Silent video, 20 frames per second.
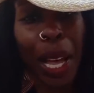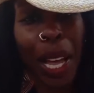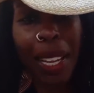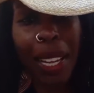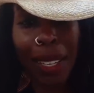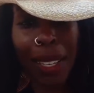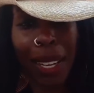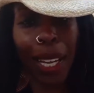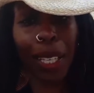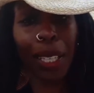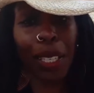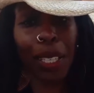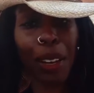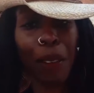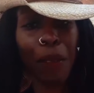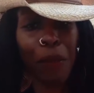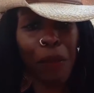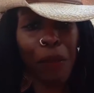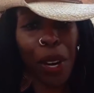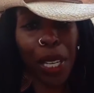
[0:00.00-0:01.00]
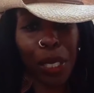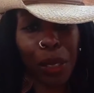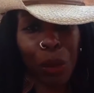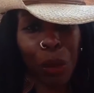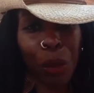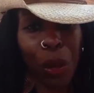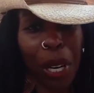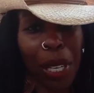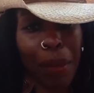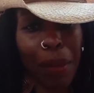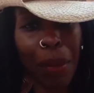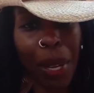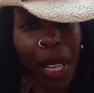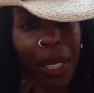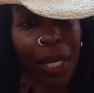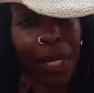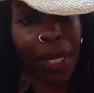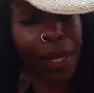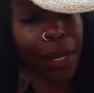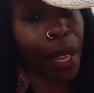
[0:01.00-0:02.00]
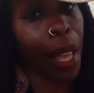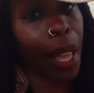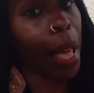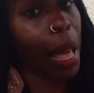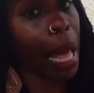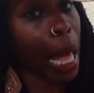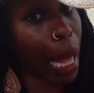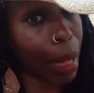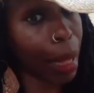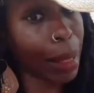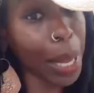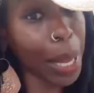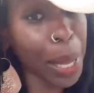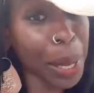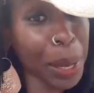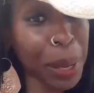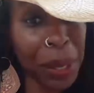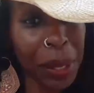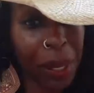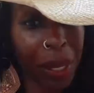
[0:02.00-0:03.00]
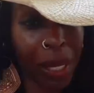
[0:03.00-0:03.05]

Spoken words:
Not enough fresh watermelons. Hello.